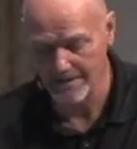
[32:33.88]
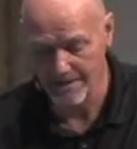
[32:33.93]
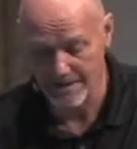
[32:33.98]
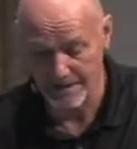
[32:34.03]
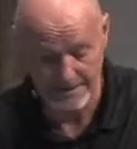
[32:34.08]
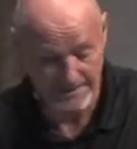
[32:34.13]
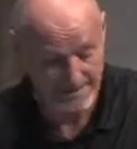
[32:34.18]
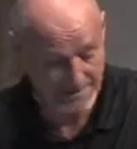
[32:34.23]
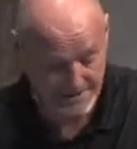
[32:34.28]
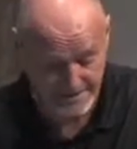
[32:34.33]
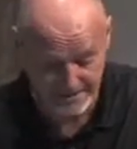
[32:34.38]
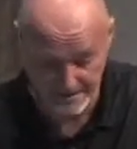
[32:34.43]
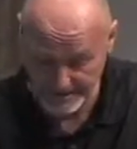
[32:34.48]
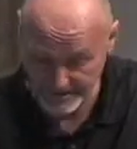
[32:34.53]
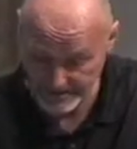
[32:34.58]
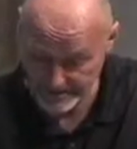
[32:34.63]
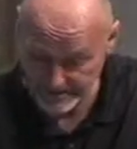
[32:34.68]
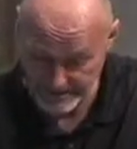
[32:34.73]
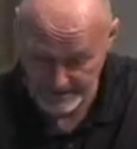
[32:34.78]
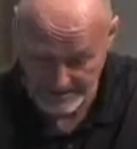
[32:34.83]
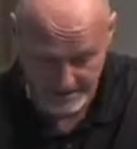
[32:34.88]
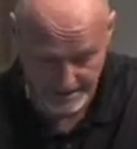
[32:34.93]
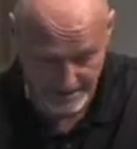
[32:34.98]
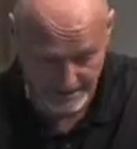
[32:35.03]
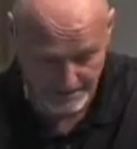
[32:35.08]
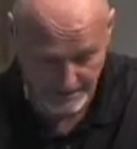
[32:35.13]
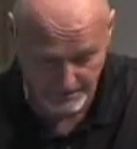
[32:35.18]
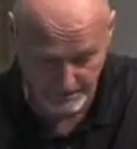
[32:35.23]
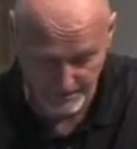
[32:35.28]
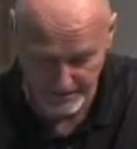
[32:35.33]
uh, it doesn't exist
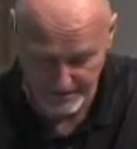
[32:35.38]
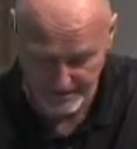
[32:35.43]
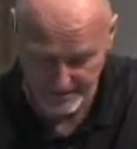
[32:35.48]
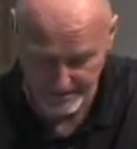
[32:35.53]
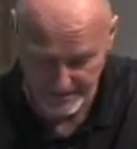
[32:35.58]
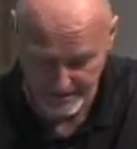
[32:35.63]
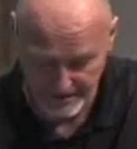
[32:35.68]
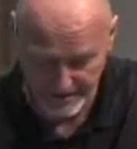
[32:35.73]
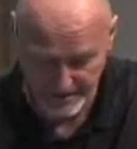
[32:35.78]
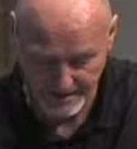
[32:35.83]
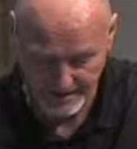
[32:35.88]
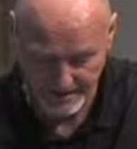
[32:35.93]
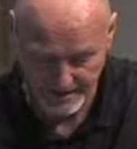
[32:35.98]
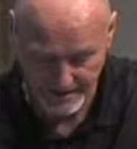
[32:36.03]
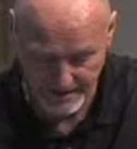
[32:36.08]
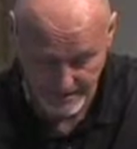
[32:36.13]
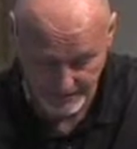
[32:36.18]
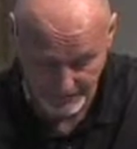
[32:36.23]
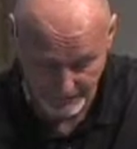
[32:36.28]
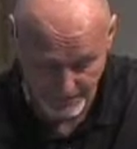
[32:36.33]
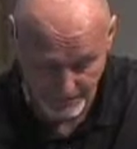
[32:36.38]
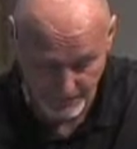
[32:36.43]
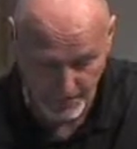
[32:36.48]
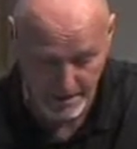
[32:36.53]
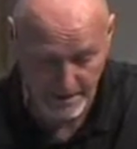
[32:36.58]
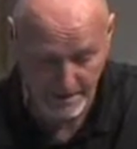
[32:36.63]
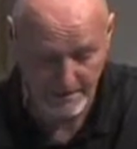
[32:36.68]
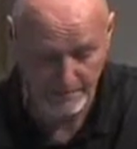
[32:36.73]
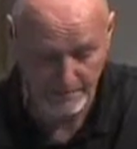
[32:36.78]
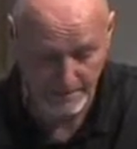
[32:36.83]
anywhere, uh,
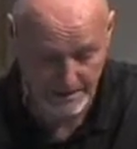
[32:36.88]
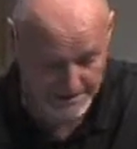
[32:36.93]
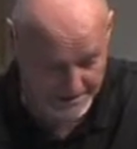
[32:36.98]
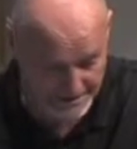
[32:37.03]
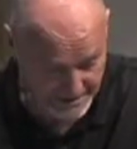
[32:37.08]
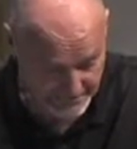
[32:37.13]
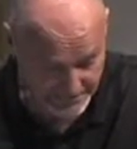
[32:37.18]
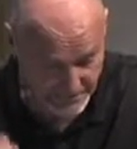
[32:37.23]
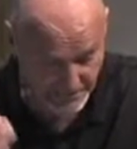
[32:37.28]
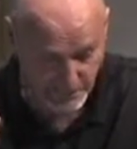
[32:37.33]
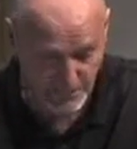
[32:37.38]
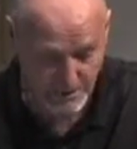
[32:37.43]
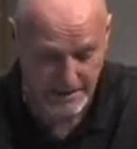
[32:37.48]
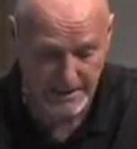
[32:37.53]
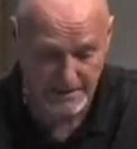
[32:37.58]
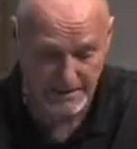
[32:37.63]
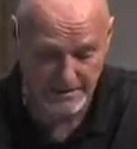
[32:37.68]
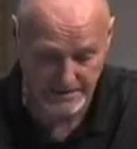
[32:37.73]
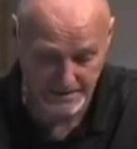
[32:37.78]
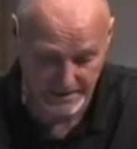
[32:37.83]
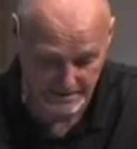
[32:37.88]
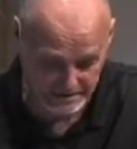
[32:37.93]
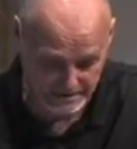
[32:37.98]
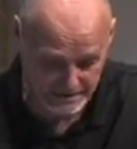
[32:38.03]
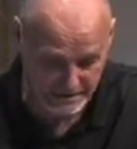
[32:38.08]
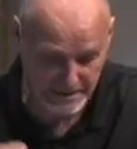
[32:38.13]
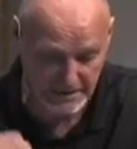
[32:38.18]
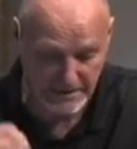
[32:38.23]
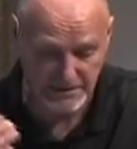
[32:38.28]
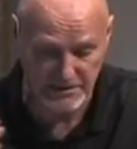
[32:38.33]
everywhere, but it's something we need to,
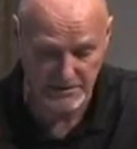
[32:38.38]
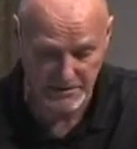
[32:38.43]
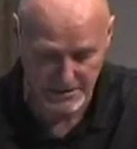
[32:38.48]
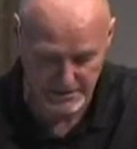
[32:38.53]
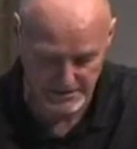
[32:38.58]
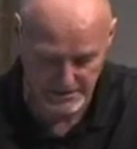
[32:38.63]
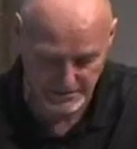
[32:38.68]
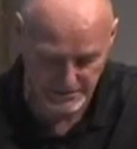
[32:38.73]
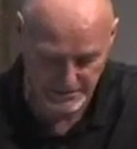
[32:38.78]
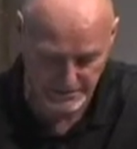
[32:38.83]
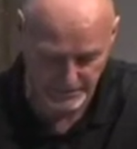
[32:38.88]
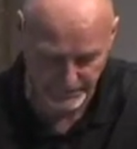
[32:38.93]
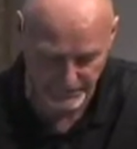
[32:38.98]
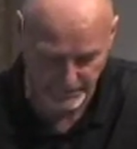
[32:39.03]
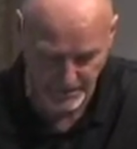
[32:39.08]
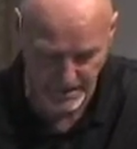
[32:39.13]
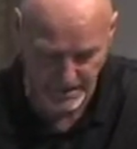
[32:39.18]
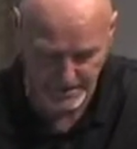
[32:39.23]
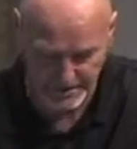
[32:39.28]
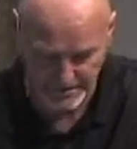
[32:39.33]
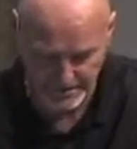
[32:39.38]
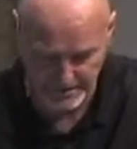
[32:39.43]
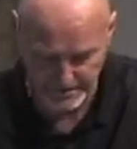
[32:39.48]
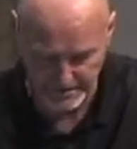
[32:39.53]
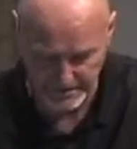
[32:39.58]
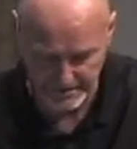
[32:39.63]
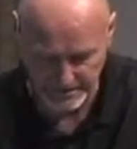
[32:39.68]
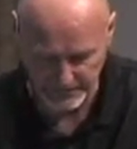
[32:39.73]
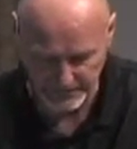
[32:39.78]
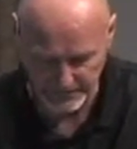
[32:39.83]
to continue to foster
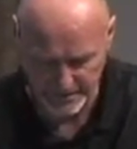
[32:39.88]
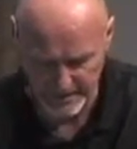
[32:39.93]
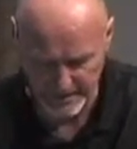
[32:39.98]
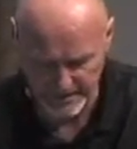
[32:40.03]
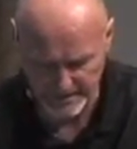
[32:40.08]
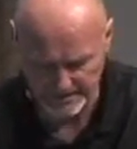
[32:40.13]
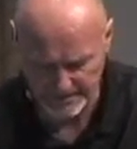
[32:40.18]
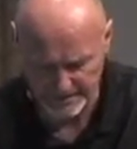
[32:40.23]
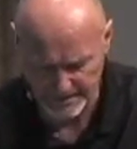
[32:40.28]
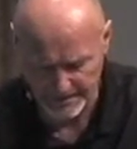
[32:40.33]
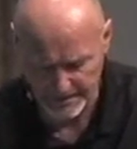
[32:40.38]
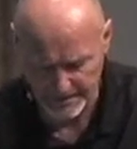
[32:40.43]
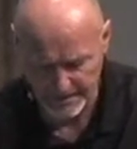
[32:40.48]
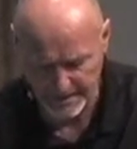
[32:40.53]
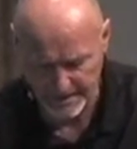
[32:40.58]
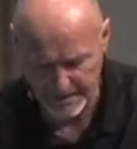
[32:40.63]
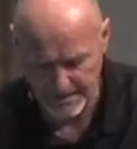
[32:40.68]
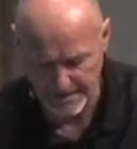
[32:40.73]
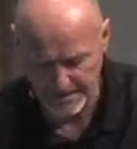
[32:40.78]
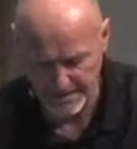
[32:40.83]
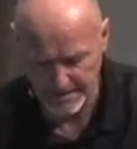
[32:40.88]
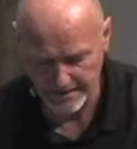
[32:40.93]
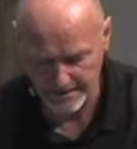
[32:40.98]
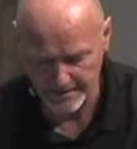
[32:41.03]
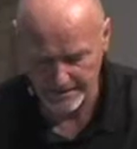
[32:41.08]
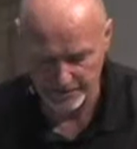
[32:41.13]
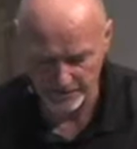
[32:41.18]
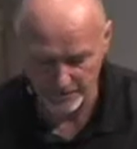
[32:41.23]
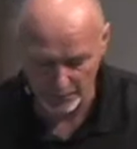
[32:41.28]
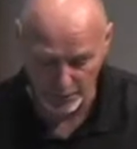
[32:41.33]
and develop uh,
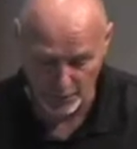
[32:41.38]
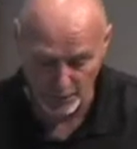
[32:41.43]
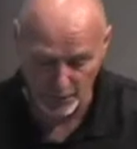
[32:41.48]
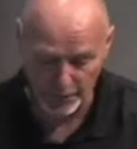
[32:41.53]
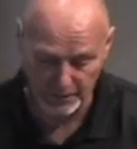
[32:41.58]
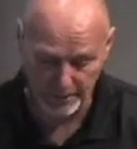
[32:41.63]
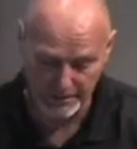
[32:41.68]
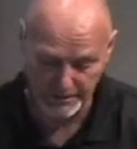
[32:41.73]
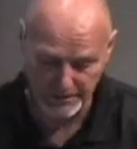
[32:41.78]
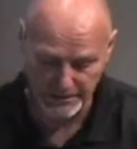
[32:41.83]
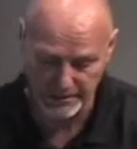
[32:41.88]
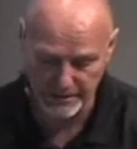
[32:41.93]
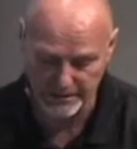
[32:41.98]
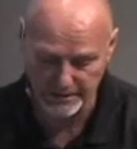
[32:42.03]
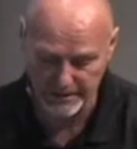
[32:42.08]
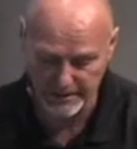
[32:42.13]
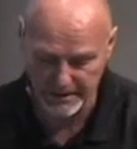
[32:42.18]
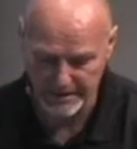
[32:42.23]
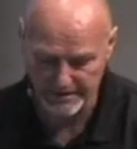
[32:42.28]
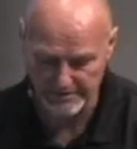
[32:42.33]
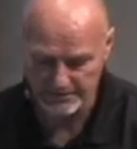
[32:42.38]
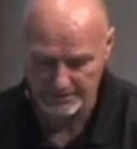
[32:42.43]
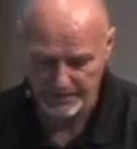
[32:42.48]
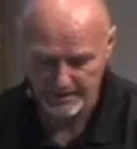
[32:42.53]
here. The goal is unity.